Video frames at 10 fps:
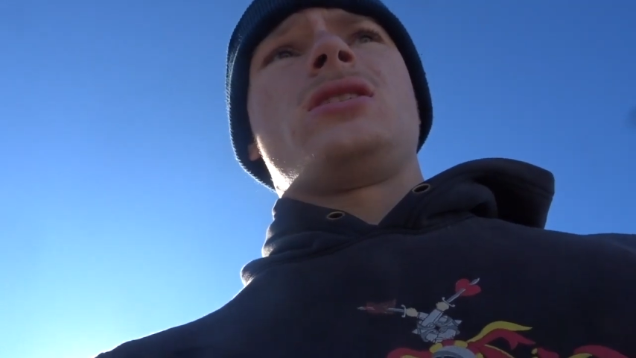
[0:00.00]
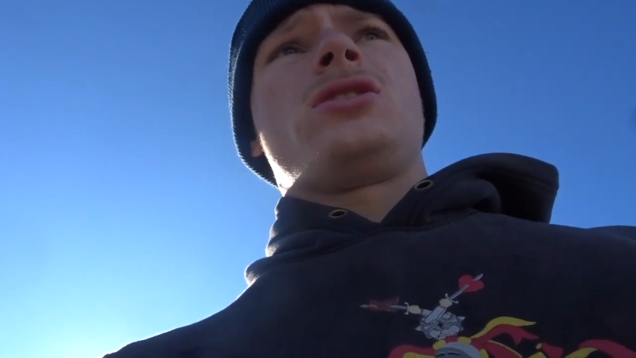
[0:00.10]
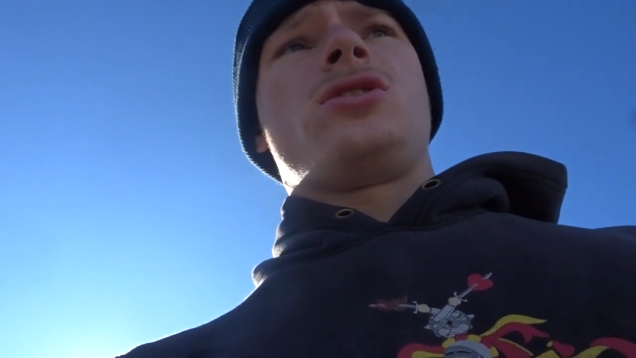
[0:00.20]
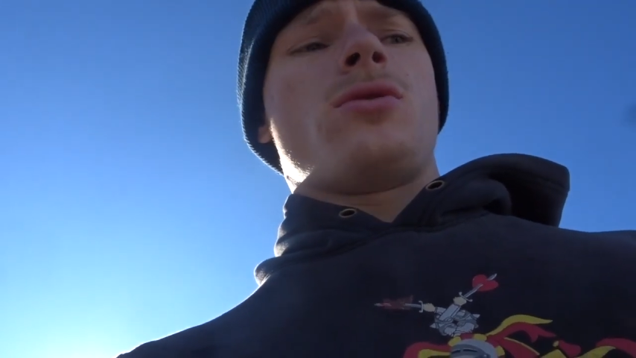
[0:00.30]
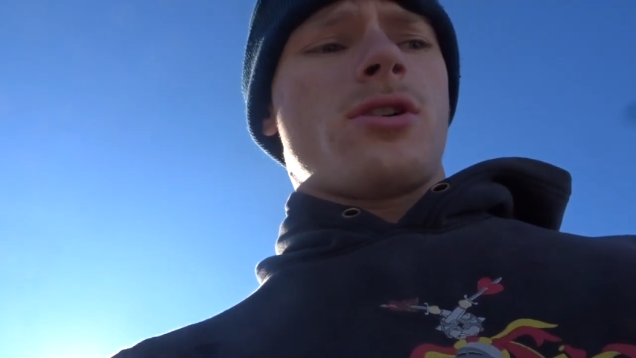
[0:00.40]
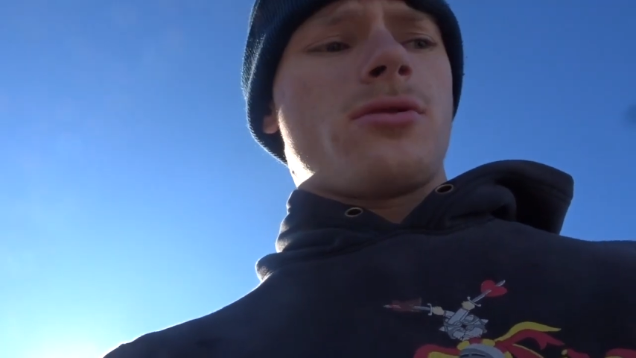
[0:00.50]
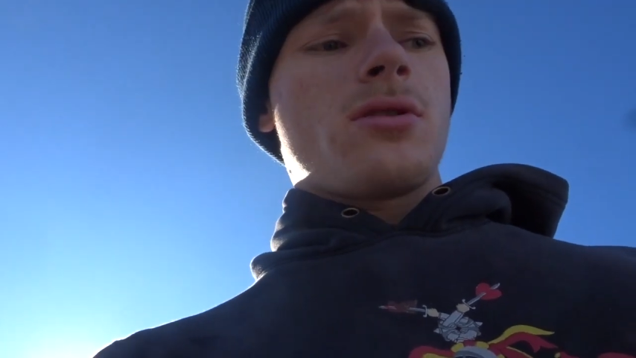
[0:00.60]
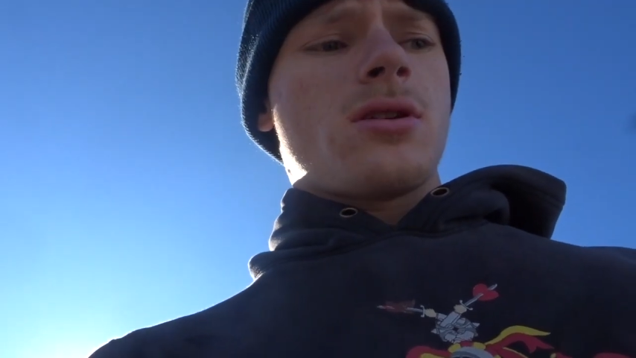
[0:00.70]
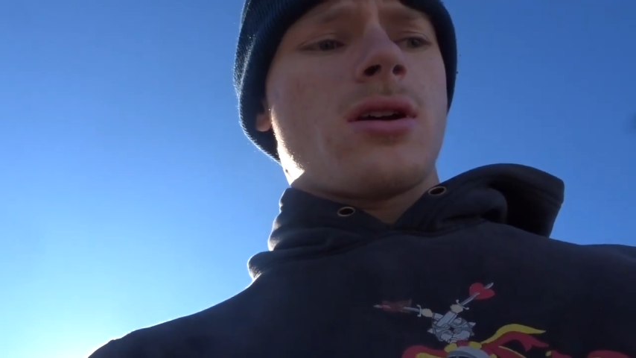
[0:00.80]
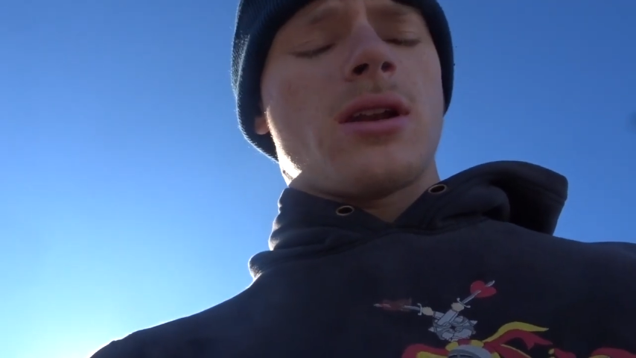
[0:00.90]
200,
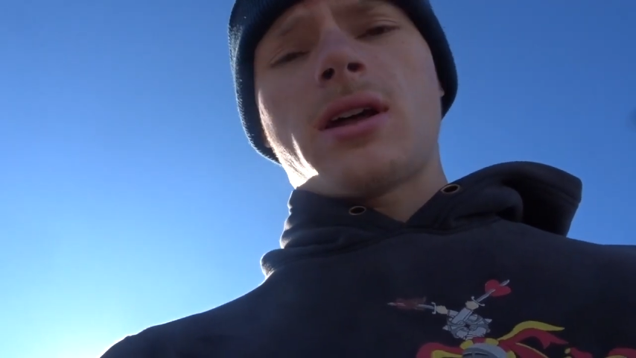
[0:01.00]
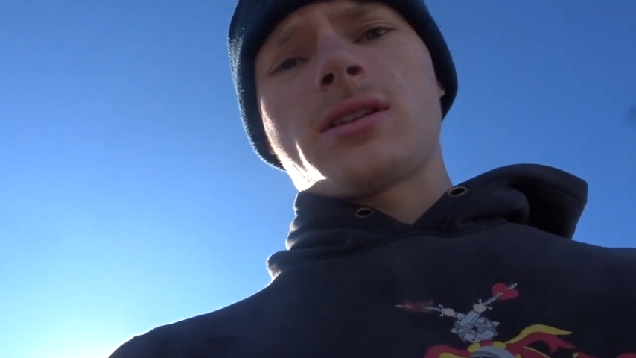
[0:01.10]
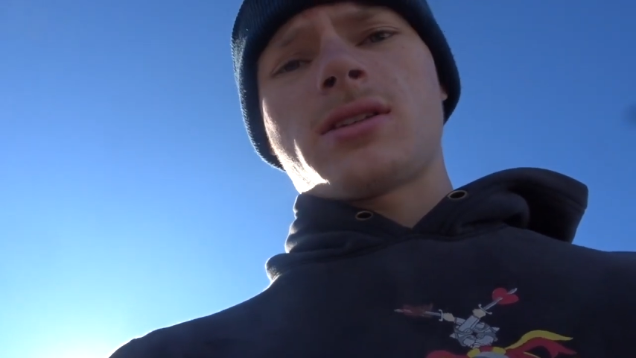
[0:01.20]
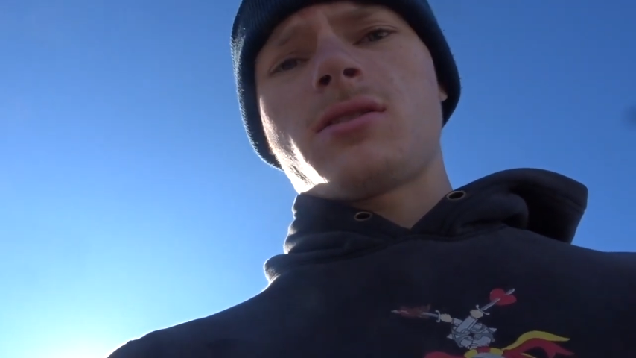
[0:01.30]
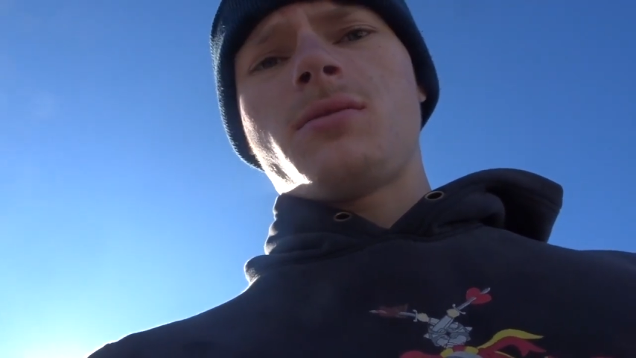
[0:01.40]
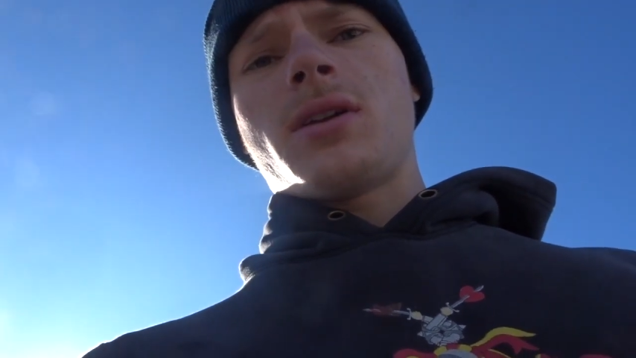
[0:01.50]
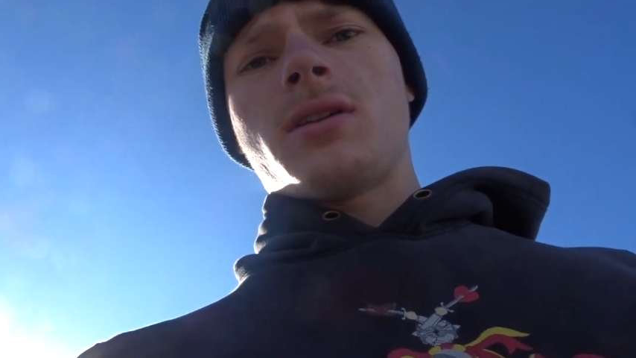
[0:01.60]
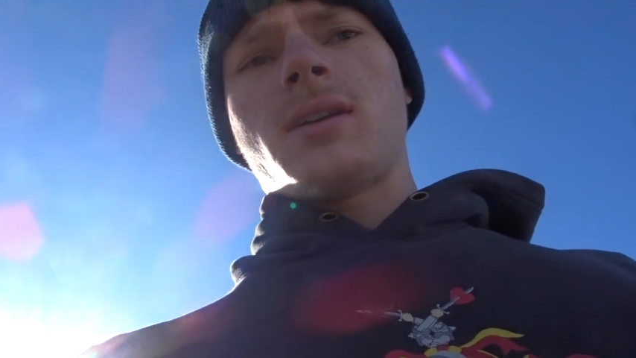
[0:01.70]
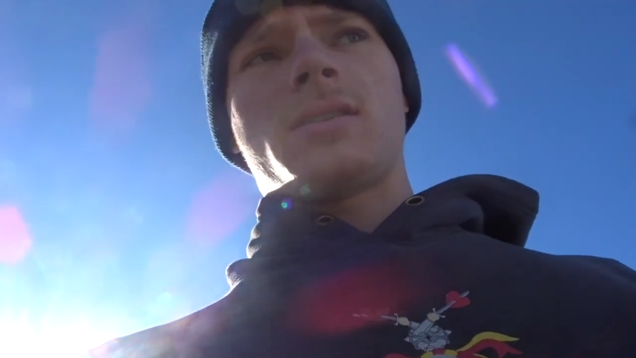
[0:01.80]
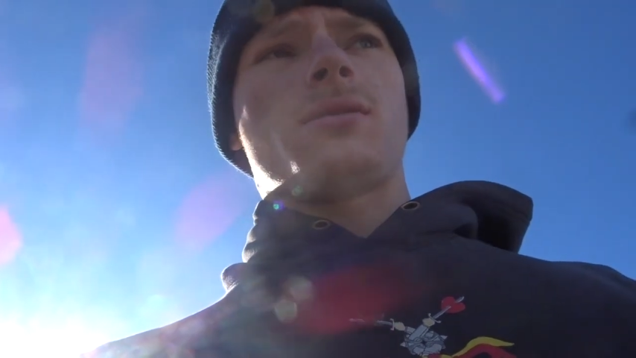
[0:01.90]
and not a single one
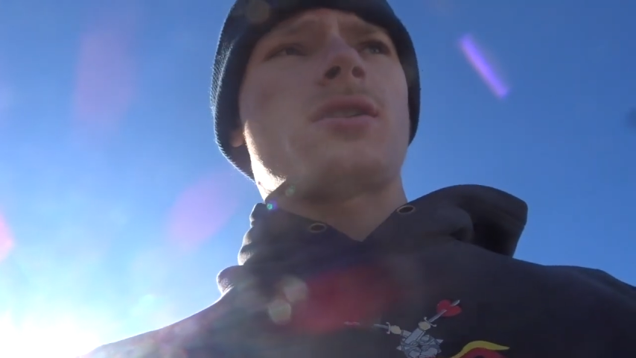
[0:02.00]
had the right